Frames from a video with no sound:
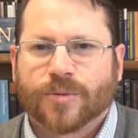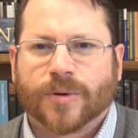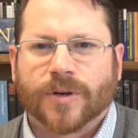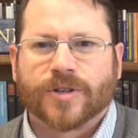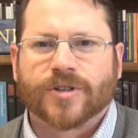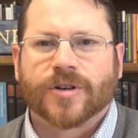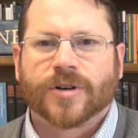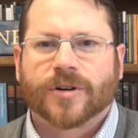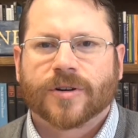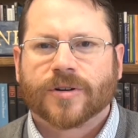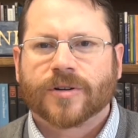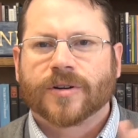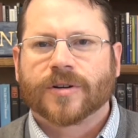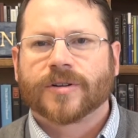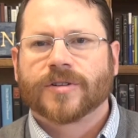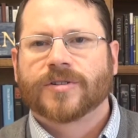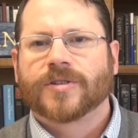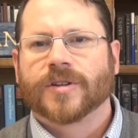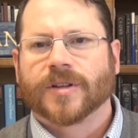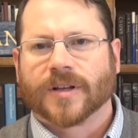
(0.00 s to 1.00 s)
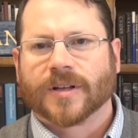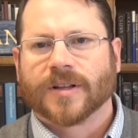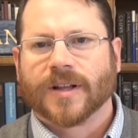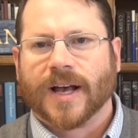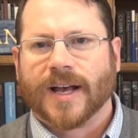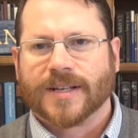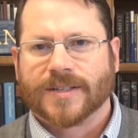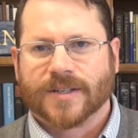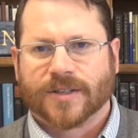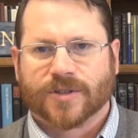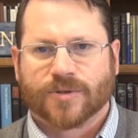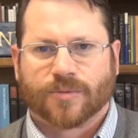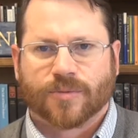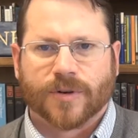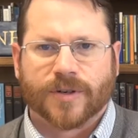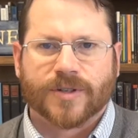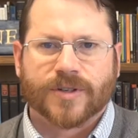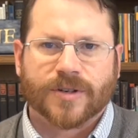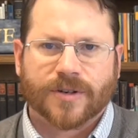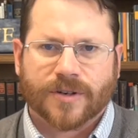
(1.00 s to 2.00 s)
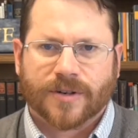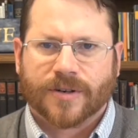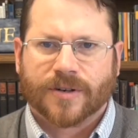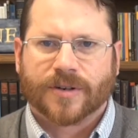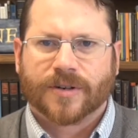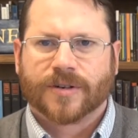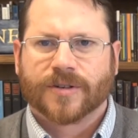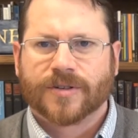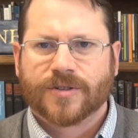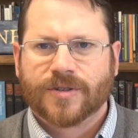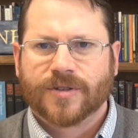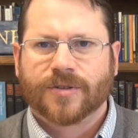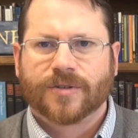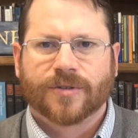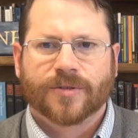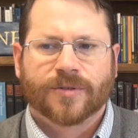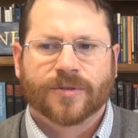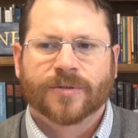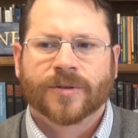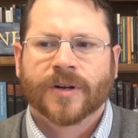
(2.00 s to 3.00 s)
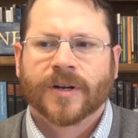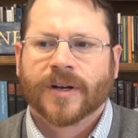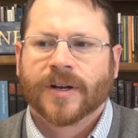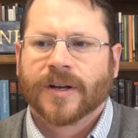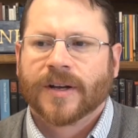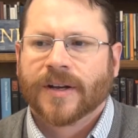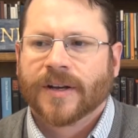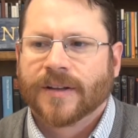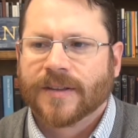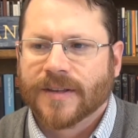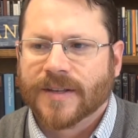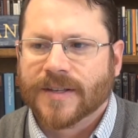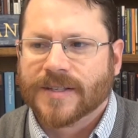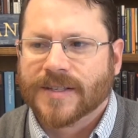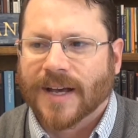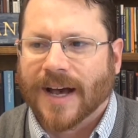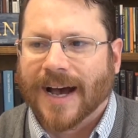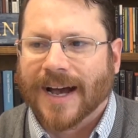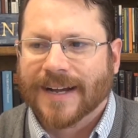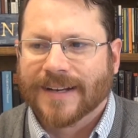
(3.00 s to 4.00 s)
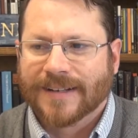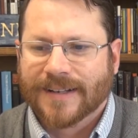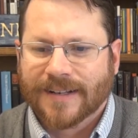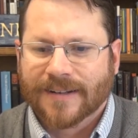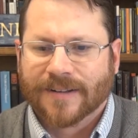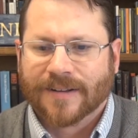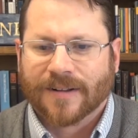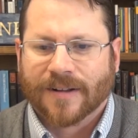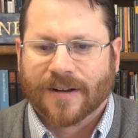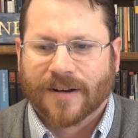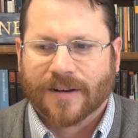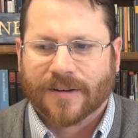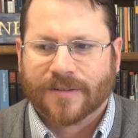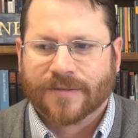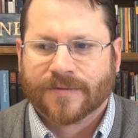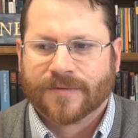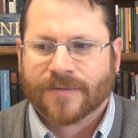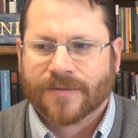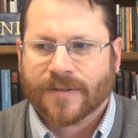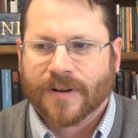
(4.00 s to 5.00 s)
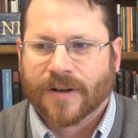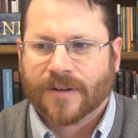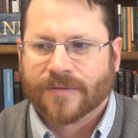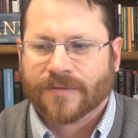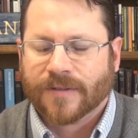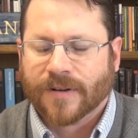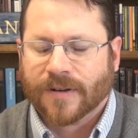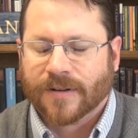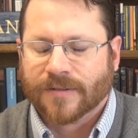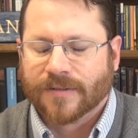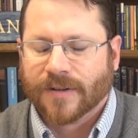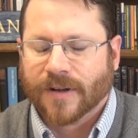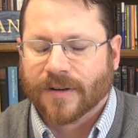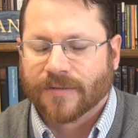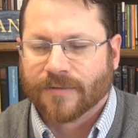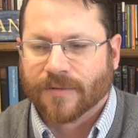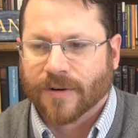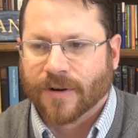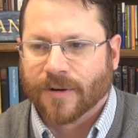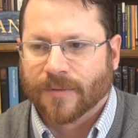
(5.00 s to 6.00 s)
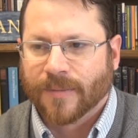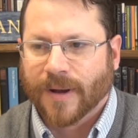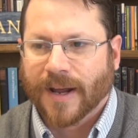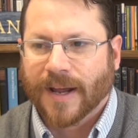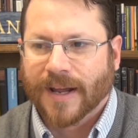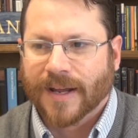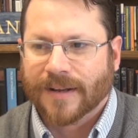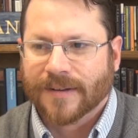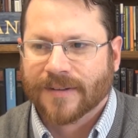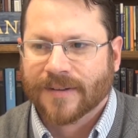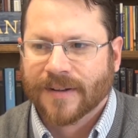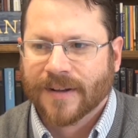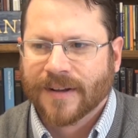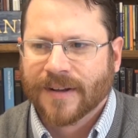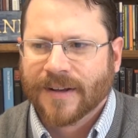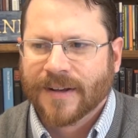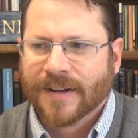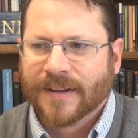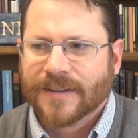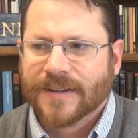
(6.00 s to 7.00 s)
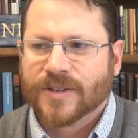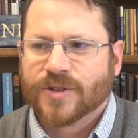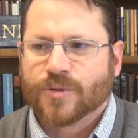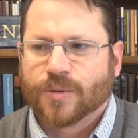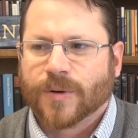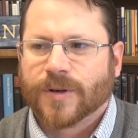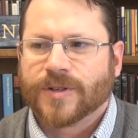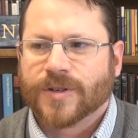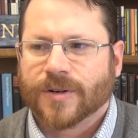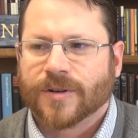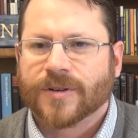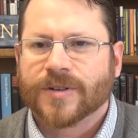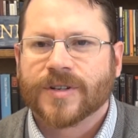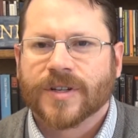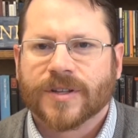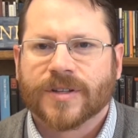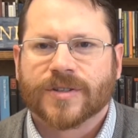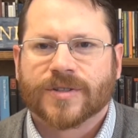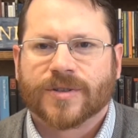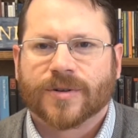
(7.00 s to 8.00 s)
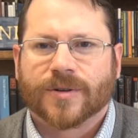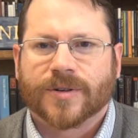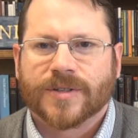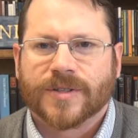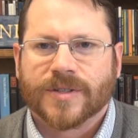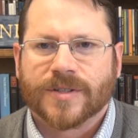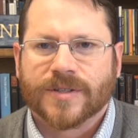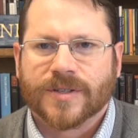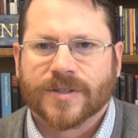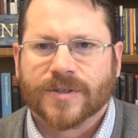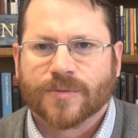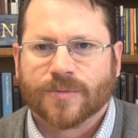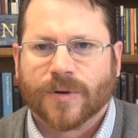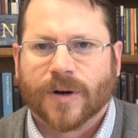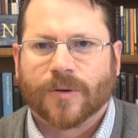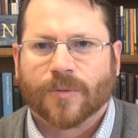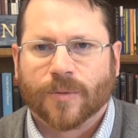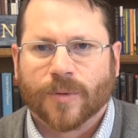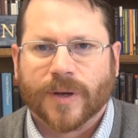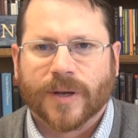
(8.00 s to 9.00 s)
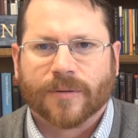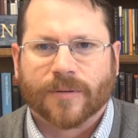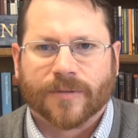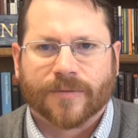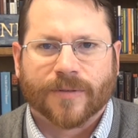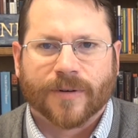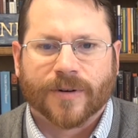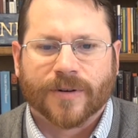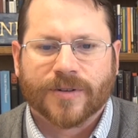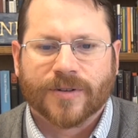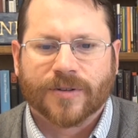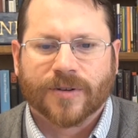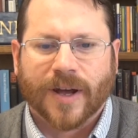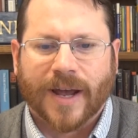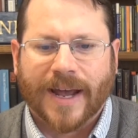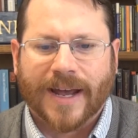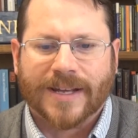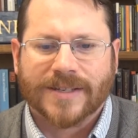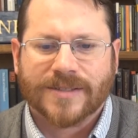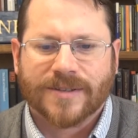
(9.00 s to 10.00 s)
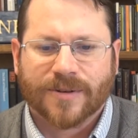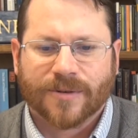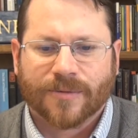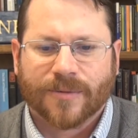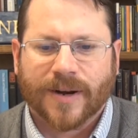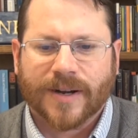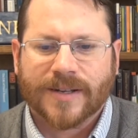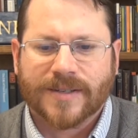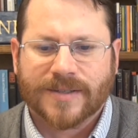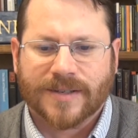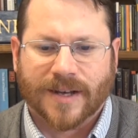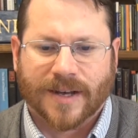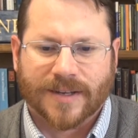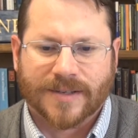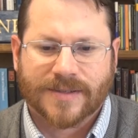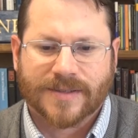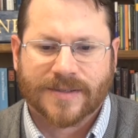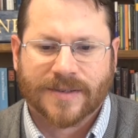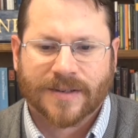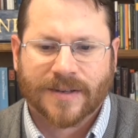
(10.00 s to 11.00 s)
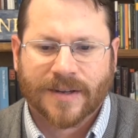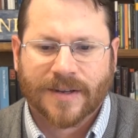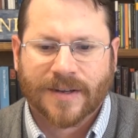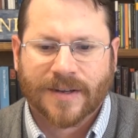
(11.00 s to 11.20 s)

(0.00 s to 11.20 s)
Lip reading: return to the classics, return to this ideal of Rome. And this return to the sources is what we refer to as the Renaissance.